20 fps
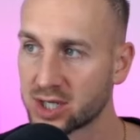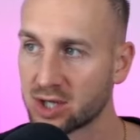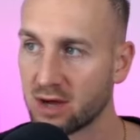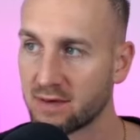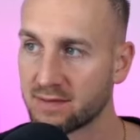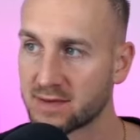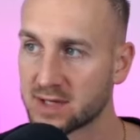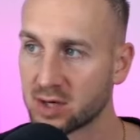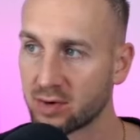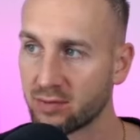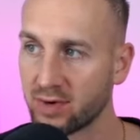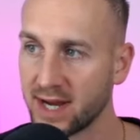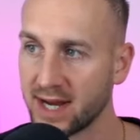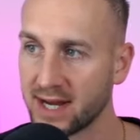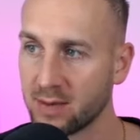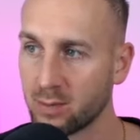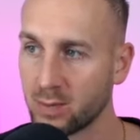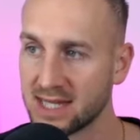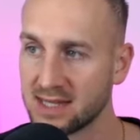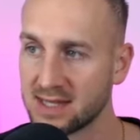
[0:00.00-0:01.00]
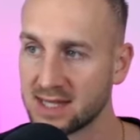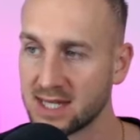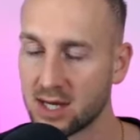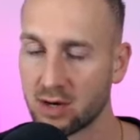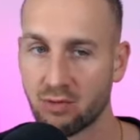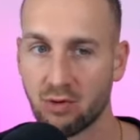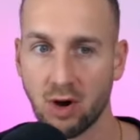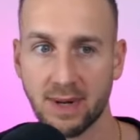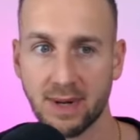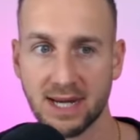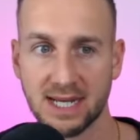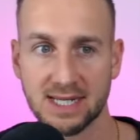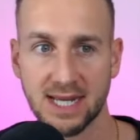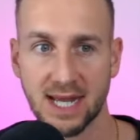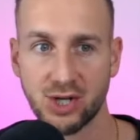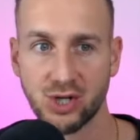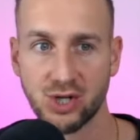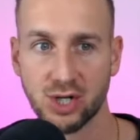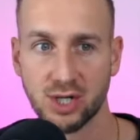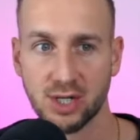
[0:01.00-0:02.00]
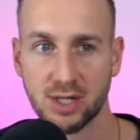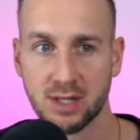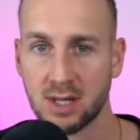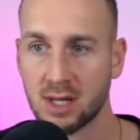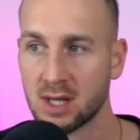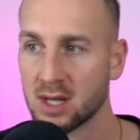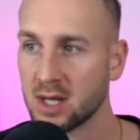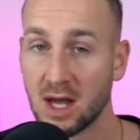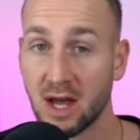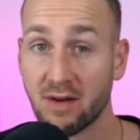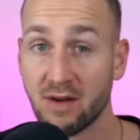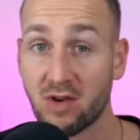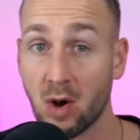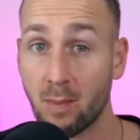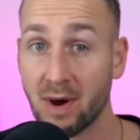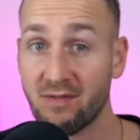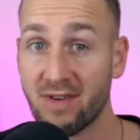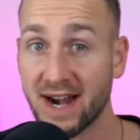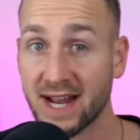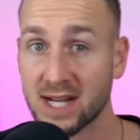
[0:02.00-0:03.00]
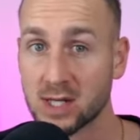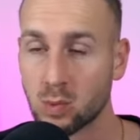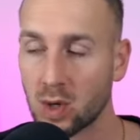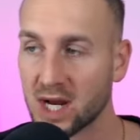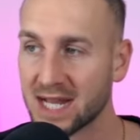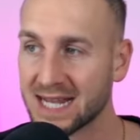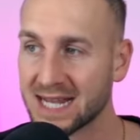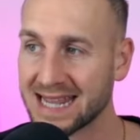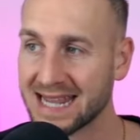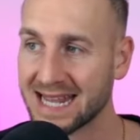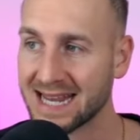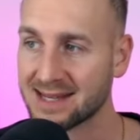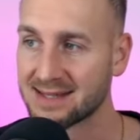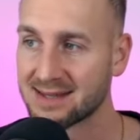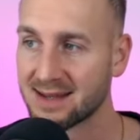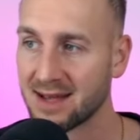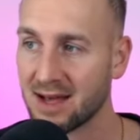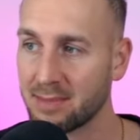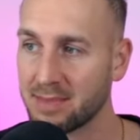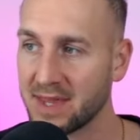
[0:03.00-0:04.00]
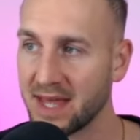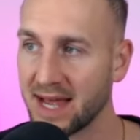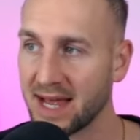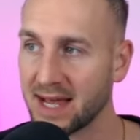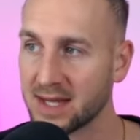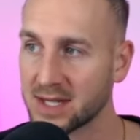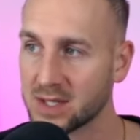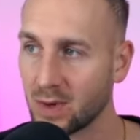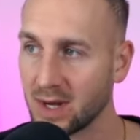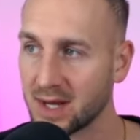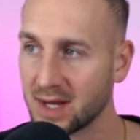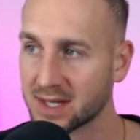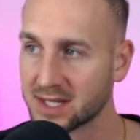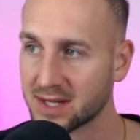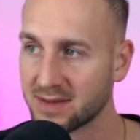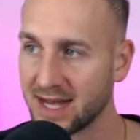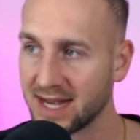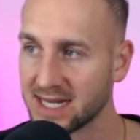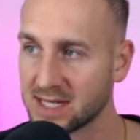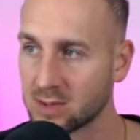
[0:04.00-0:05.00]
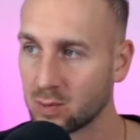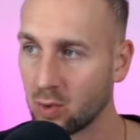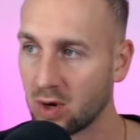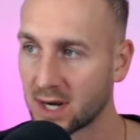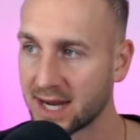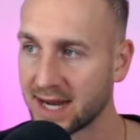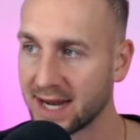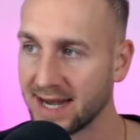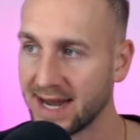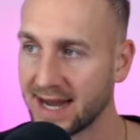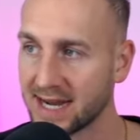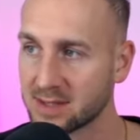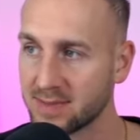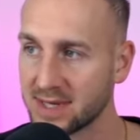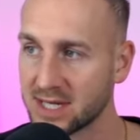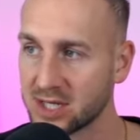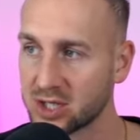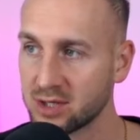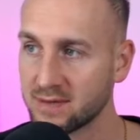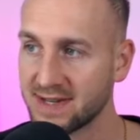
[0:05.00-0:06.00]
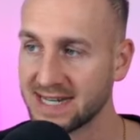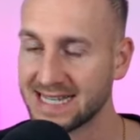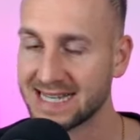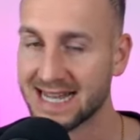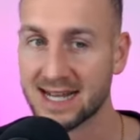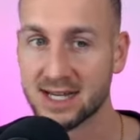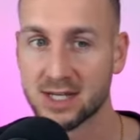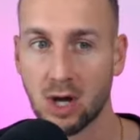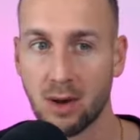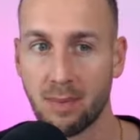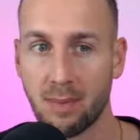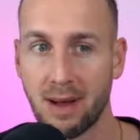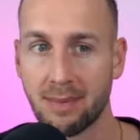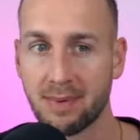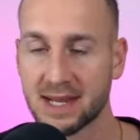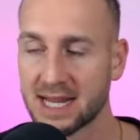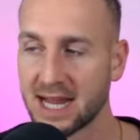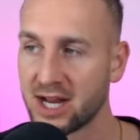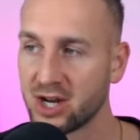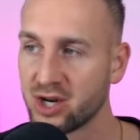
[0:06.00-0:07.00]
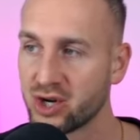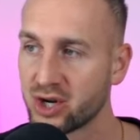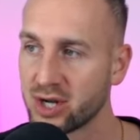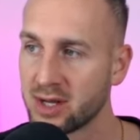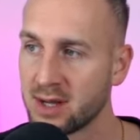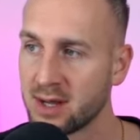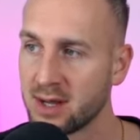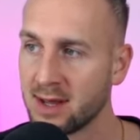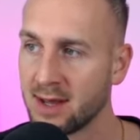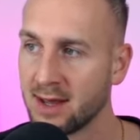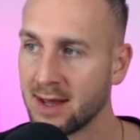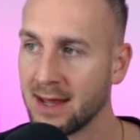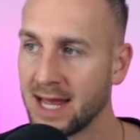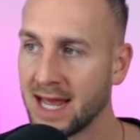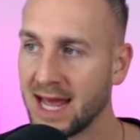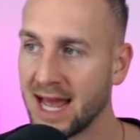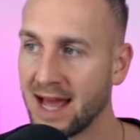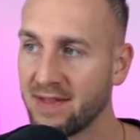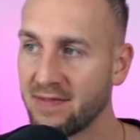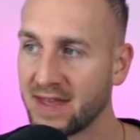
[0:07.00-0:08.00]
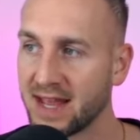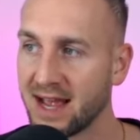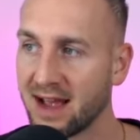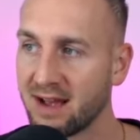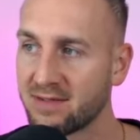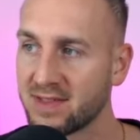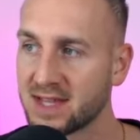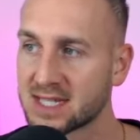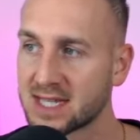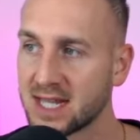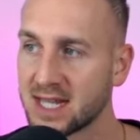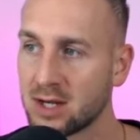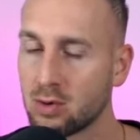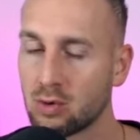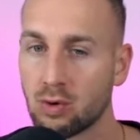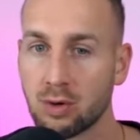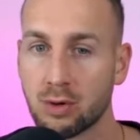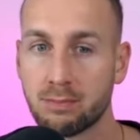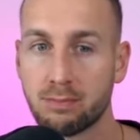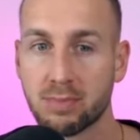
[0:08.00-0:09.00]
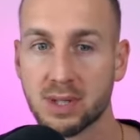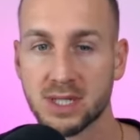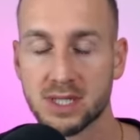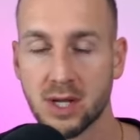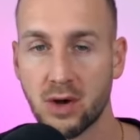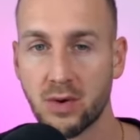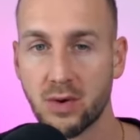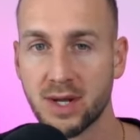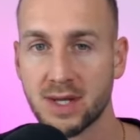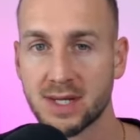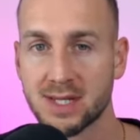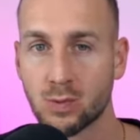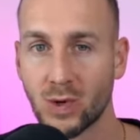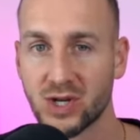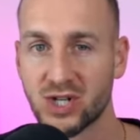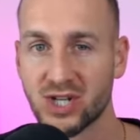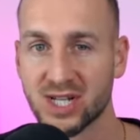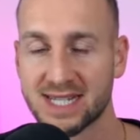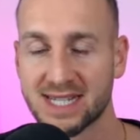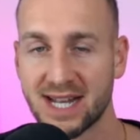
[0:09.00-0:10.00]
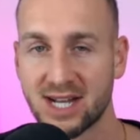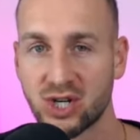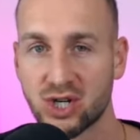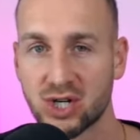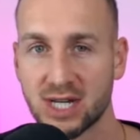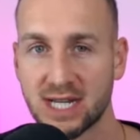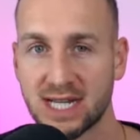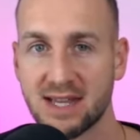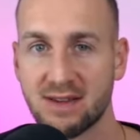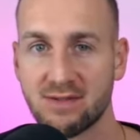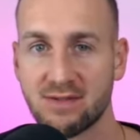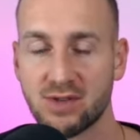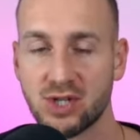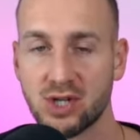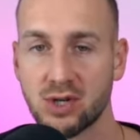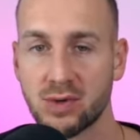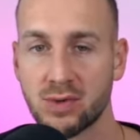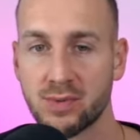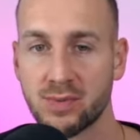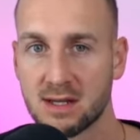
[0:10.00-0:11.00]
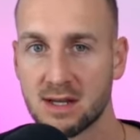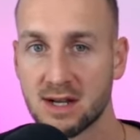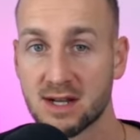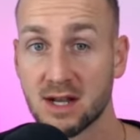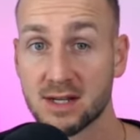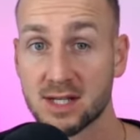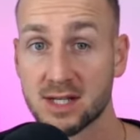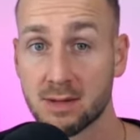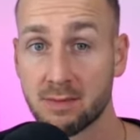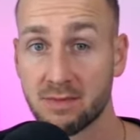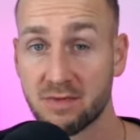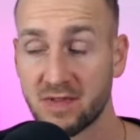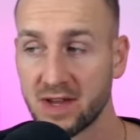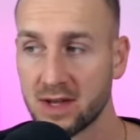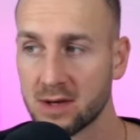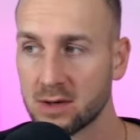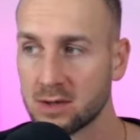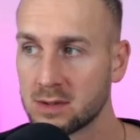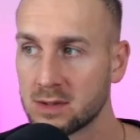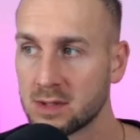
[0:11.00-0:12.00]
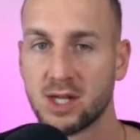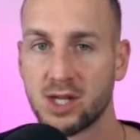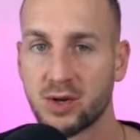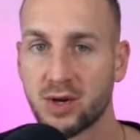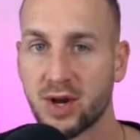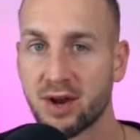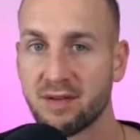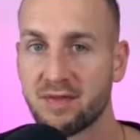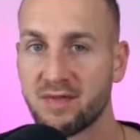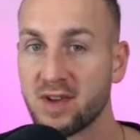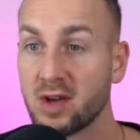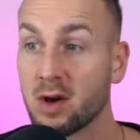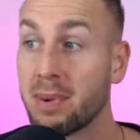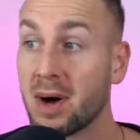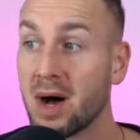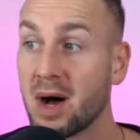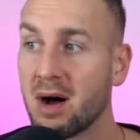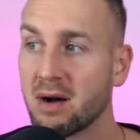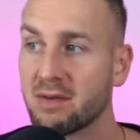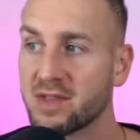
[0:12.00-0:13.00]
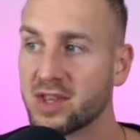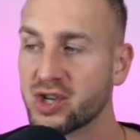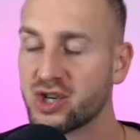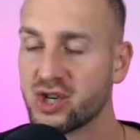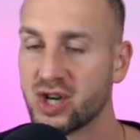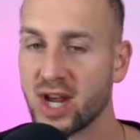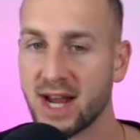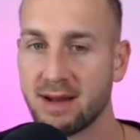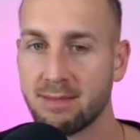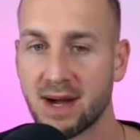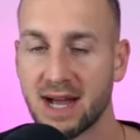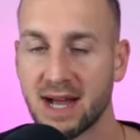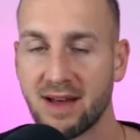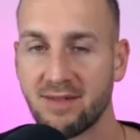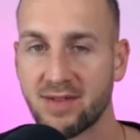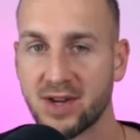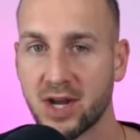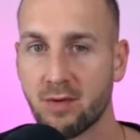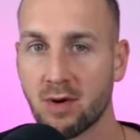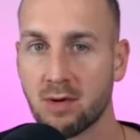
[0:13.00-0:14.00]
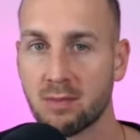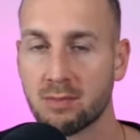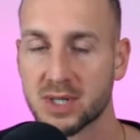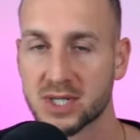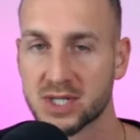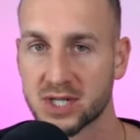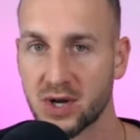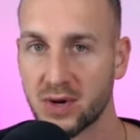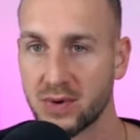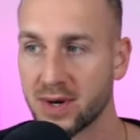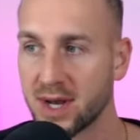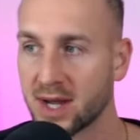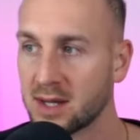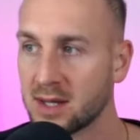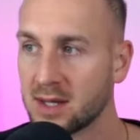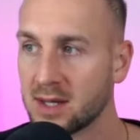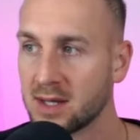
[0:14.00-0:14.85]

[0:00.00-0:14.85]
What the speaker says: off screen within the Chrome extension, I've got my Radix wallet linked up there as well. So that is what connects me to the desktop application. And then they have this thing called personas, which essentially gives you a custom feel. You kind of feel part of the chain by having your own persona,